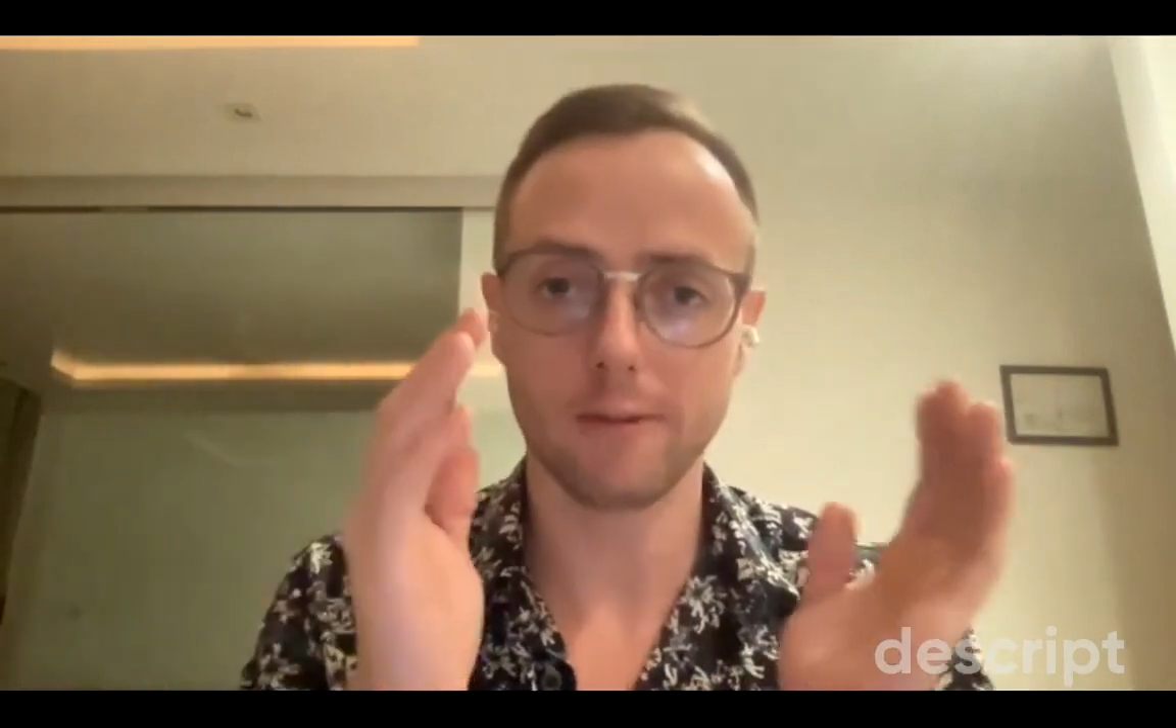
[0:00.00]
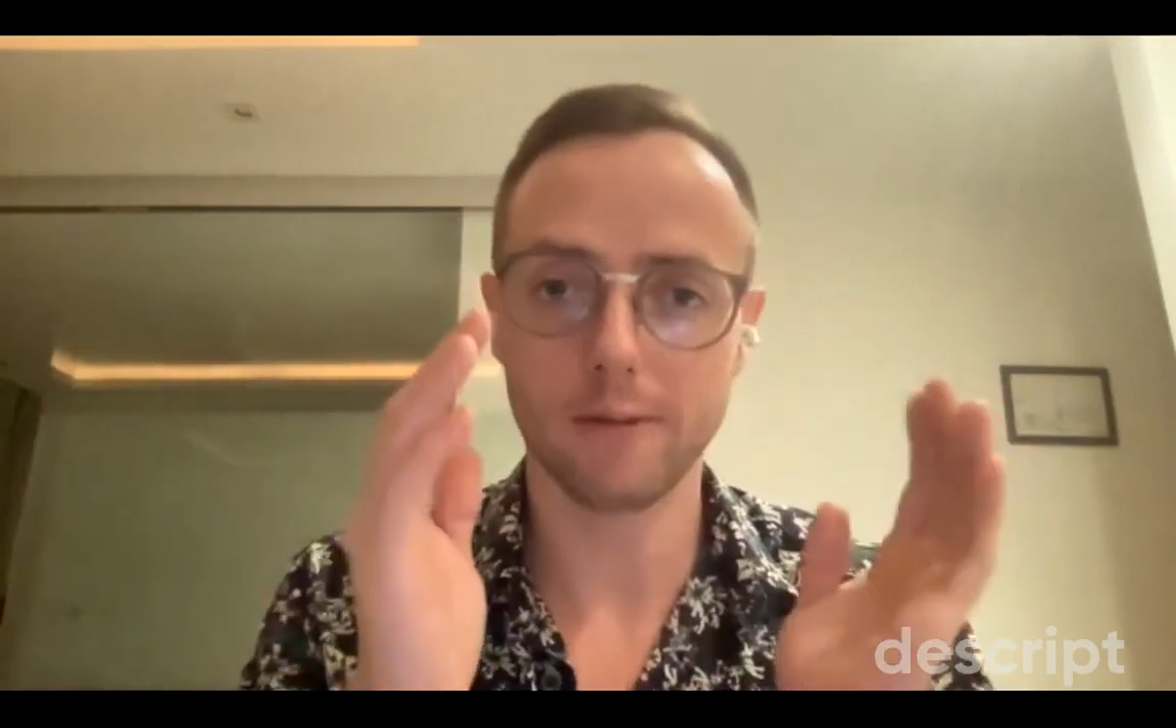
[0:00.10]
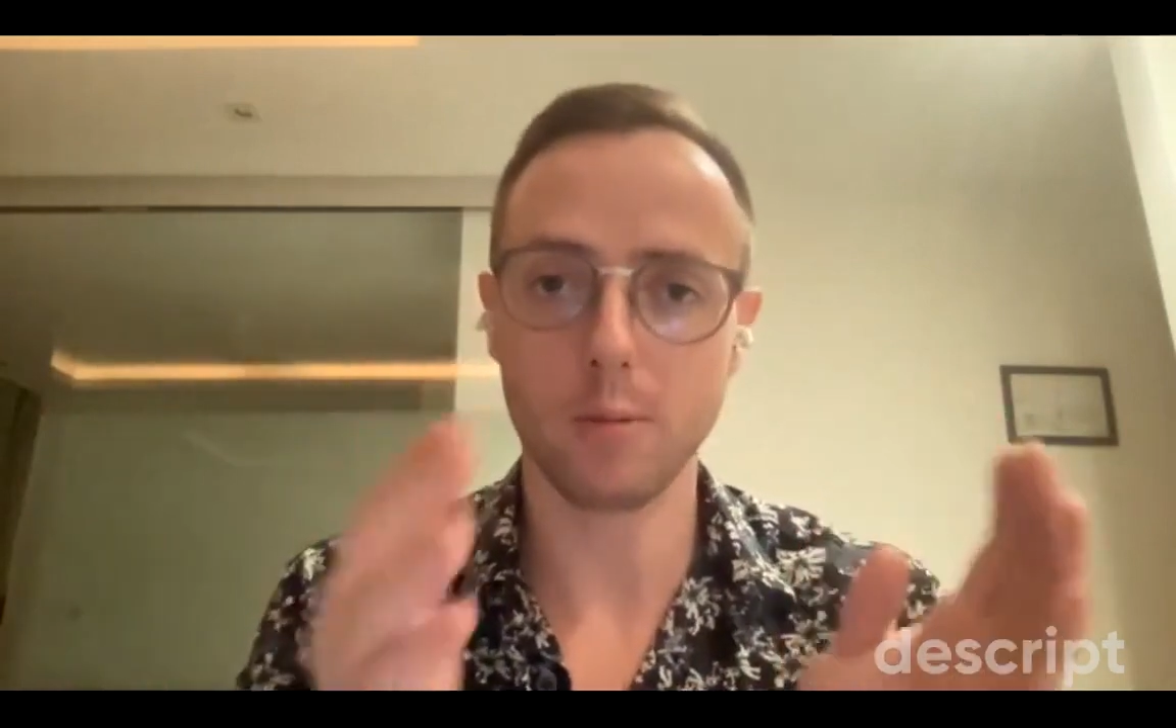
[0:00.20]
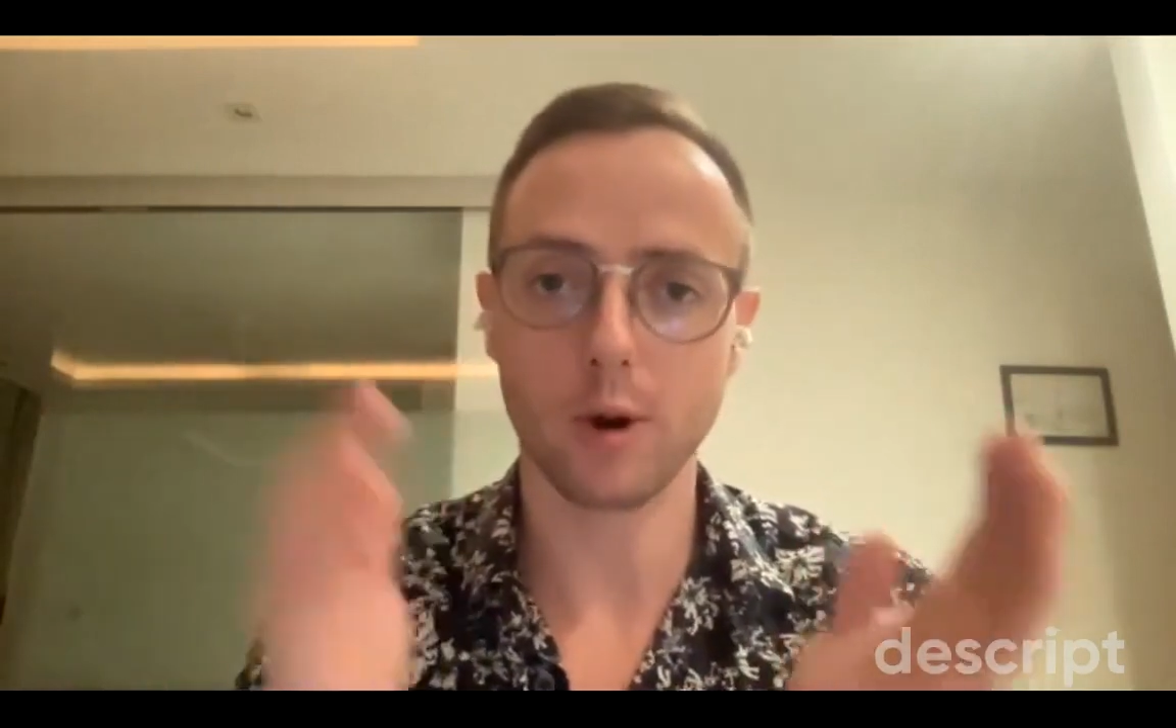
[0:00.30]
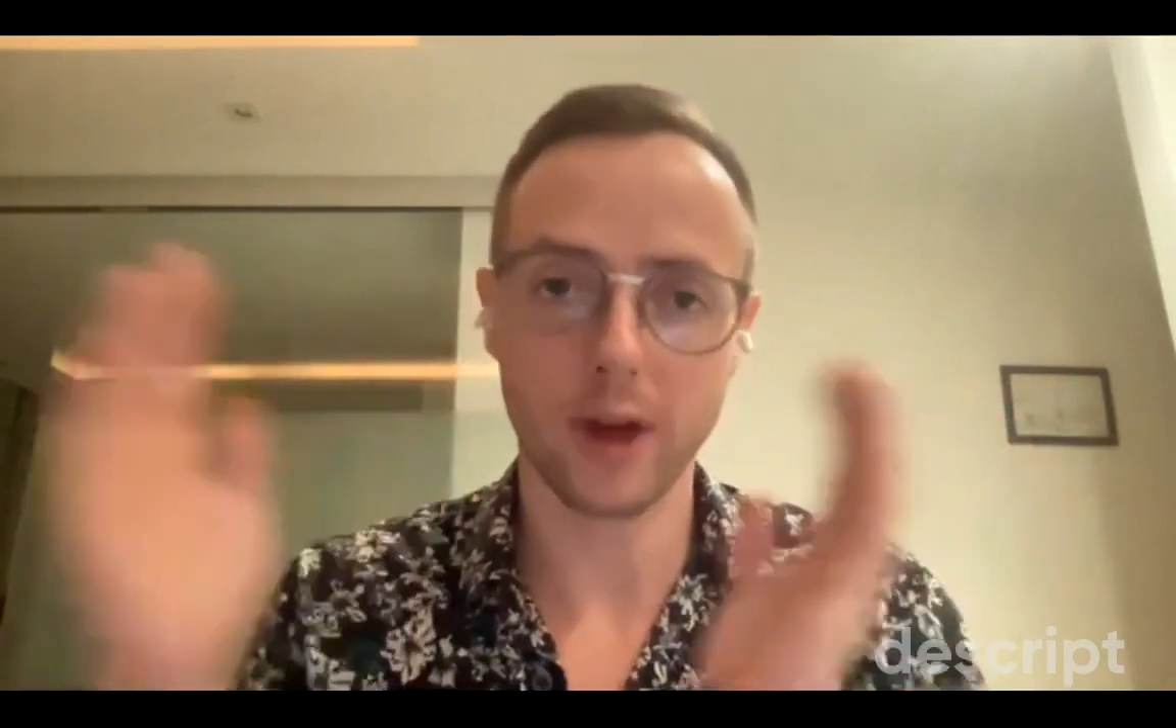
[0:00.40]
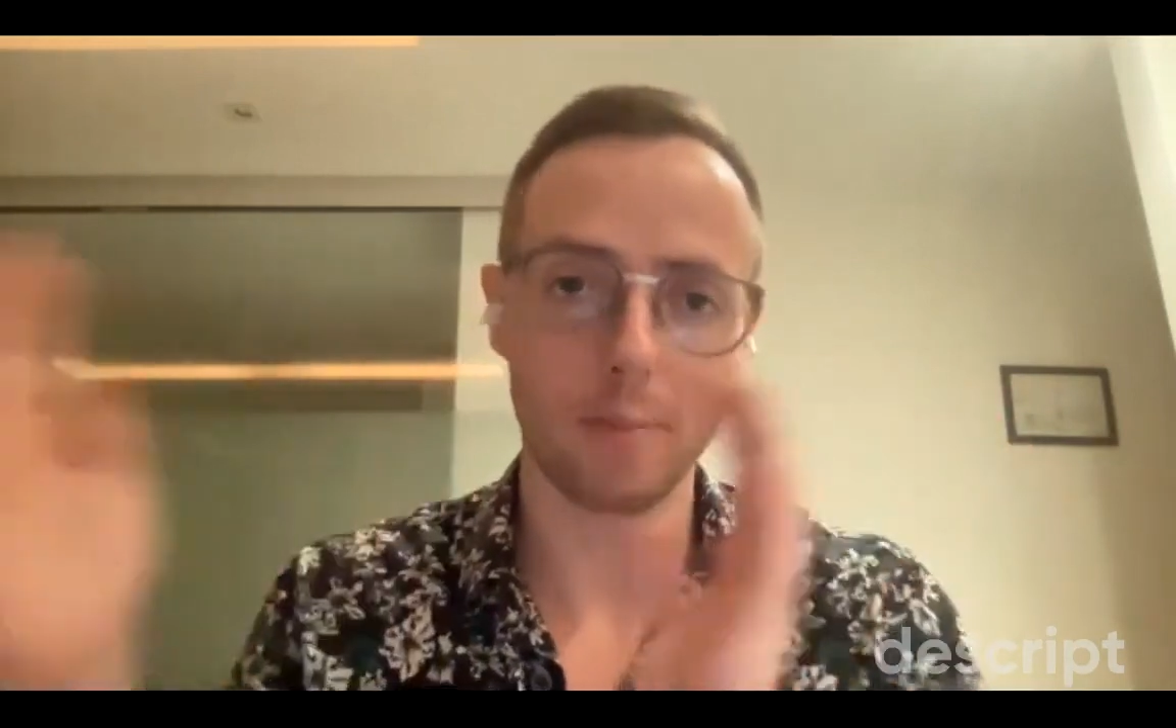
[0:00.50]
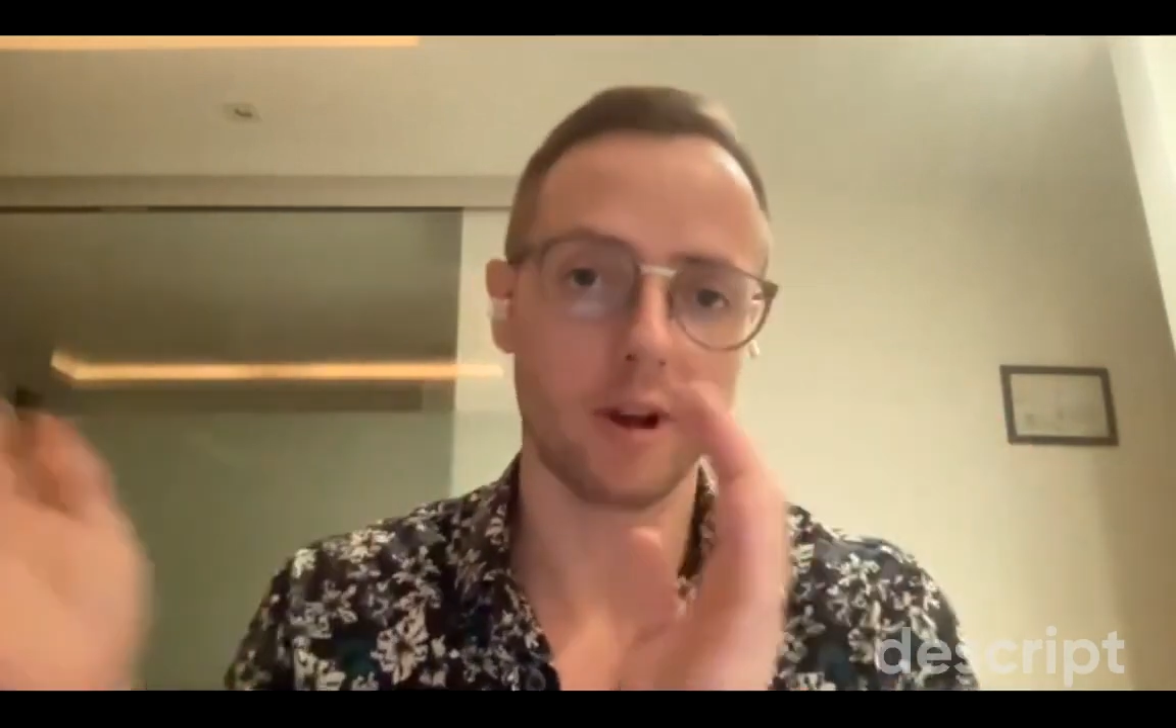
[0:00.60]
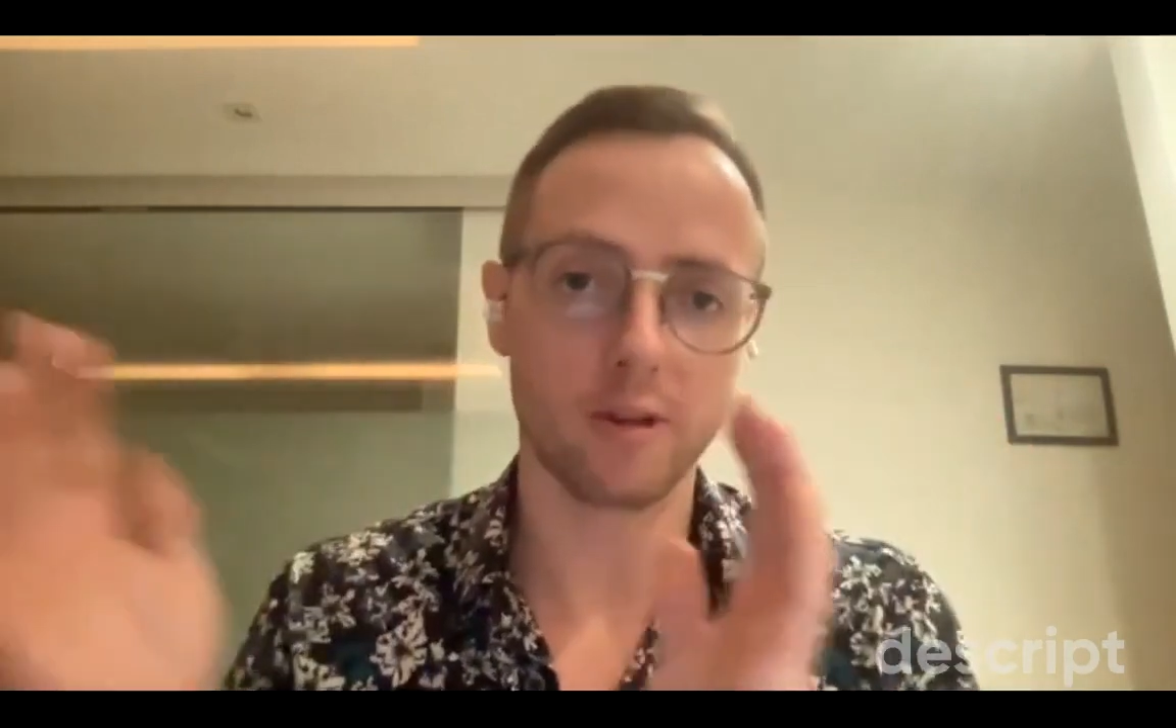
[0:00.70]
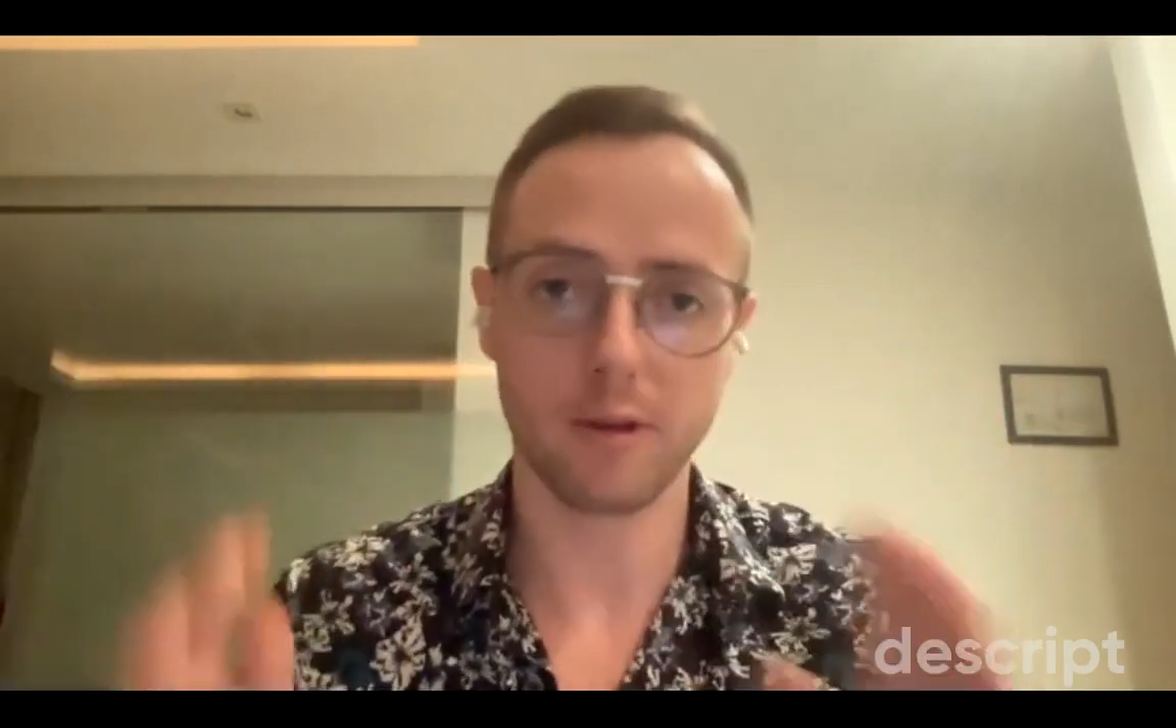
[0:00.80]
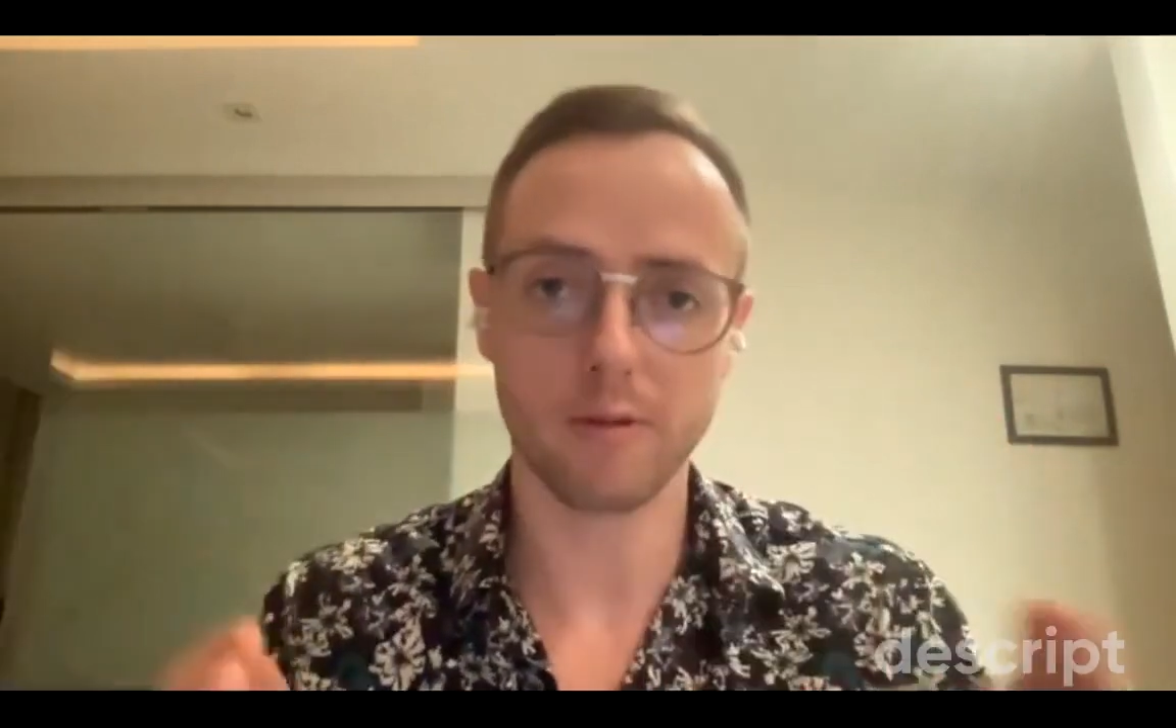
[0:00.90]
framework that brings